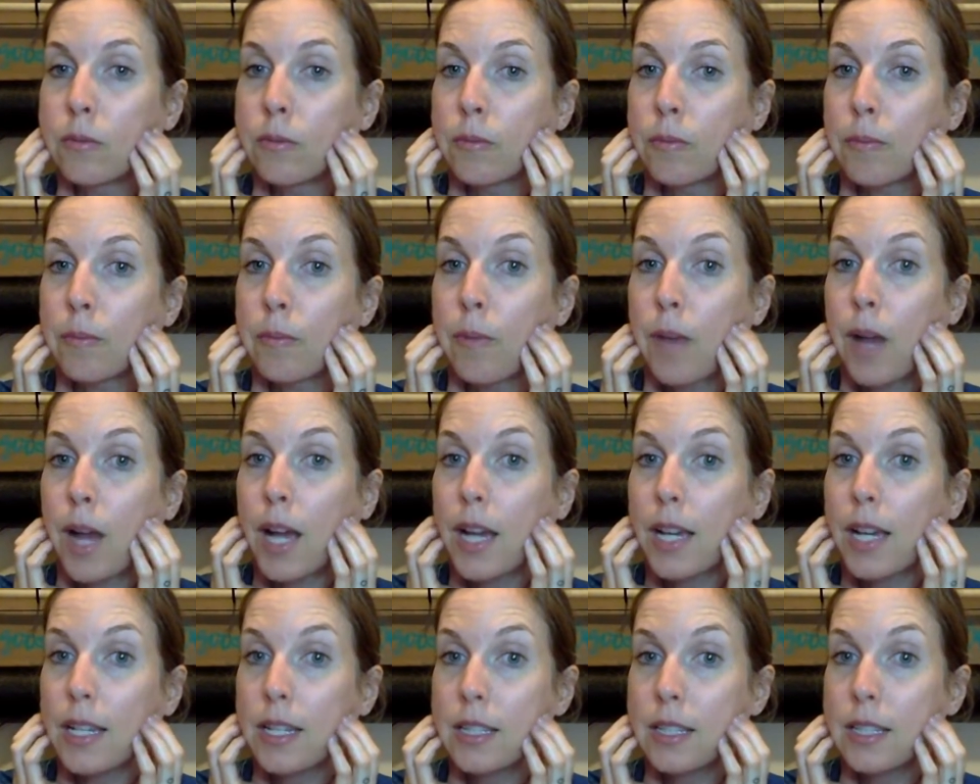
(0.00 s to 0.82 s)

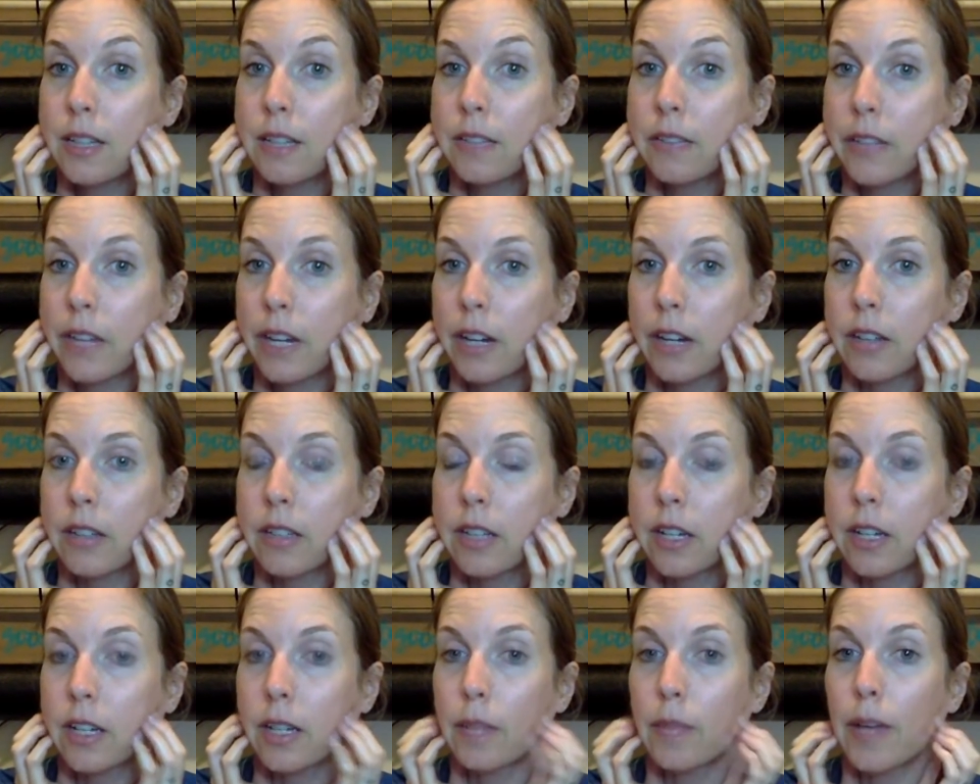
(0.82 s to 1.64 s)
my self-care
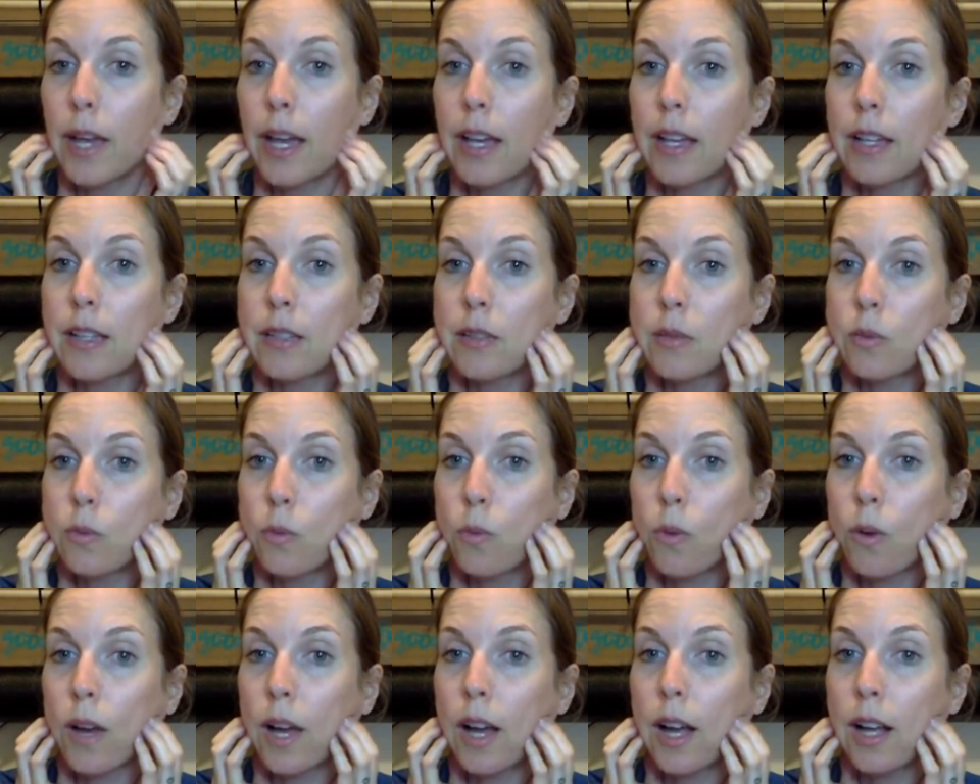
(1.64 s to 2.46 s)
time as
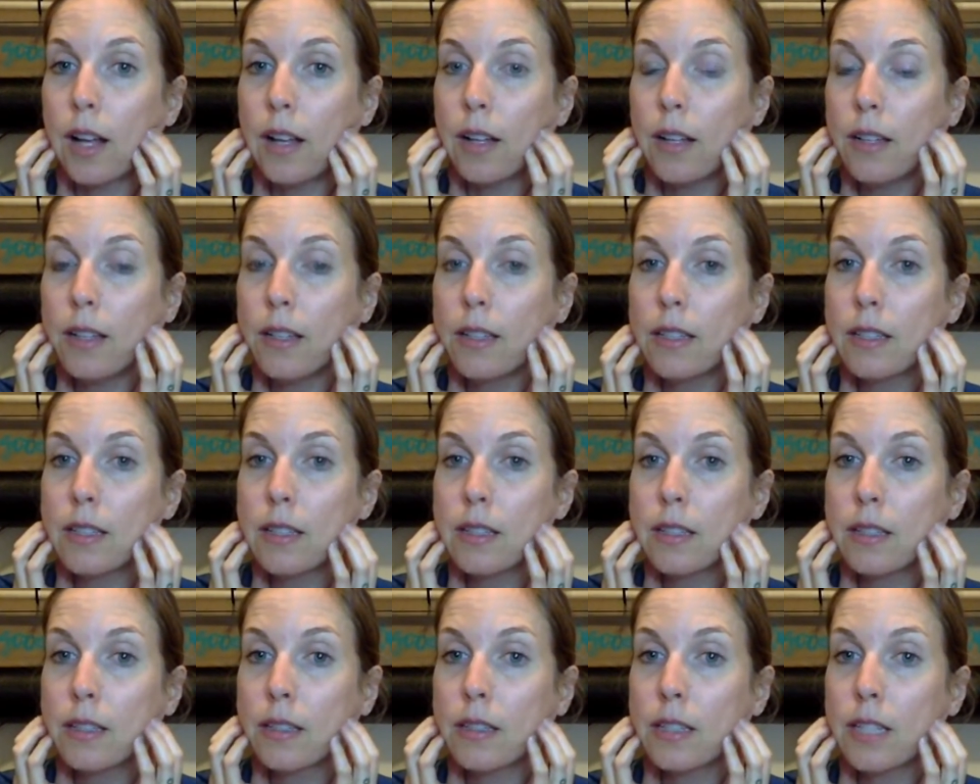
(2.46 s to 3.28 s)
well as
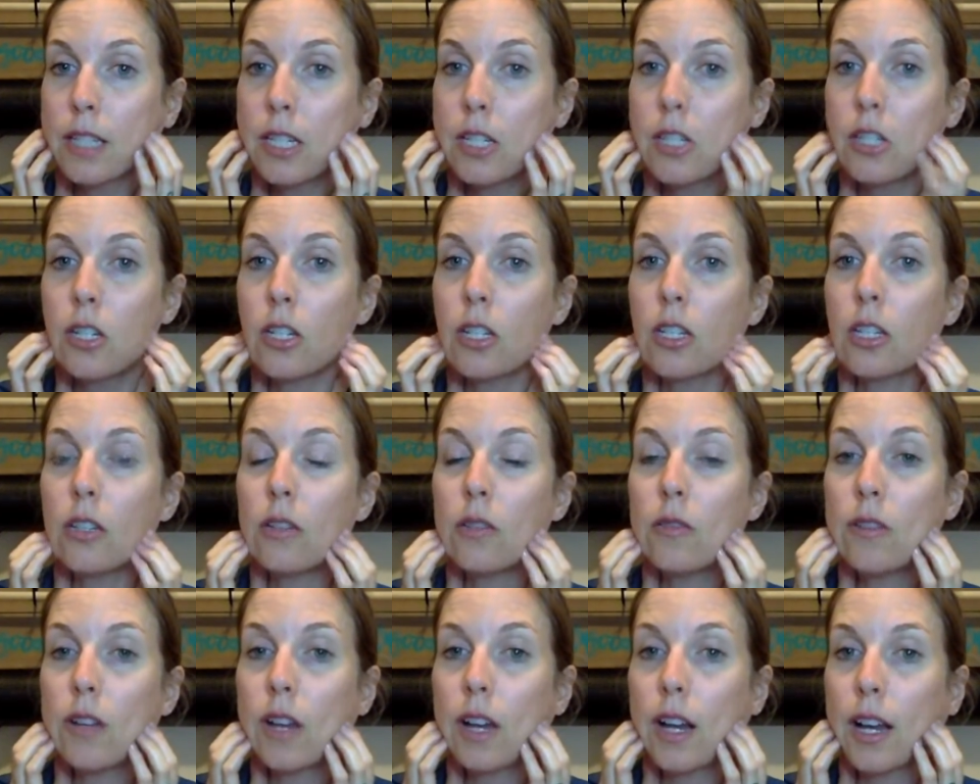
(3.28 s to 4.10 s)
teaching you
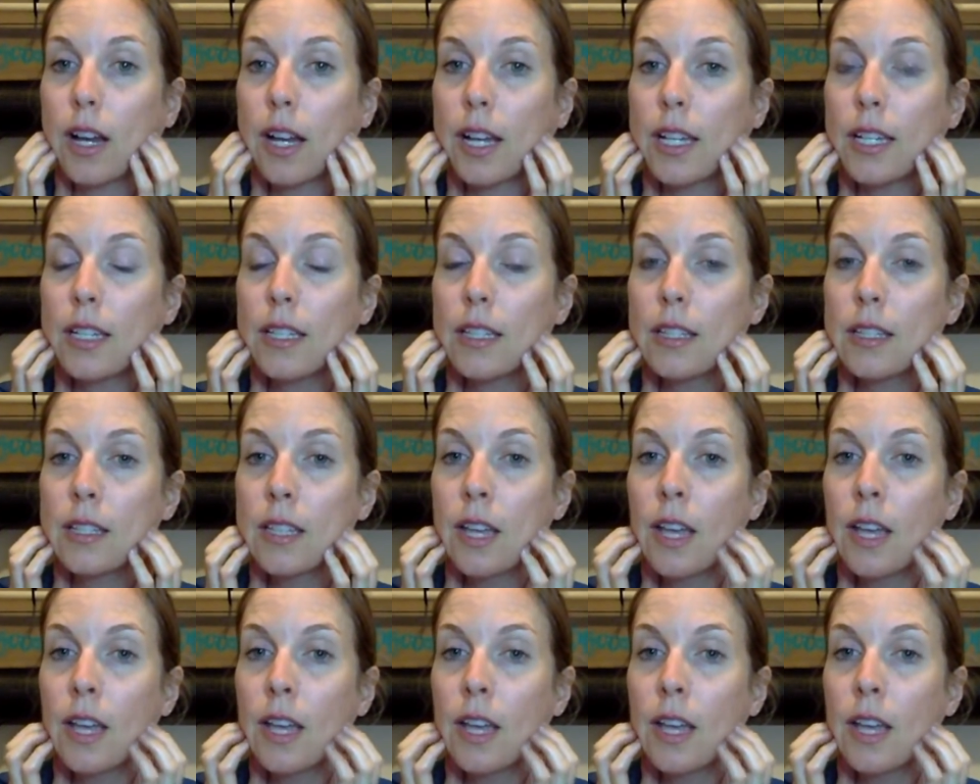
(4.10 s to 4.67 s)
guys.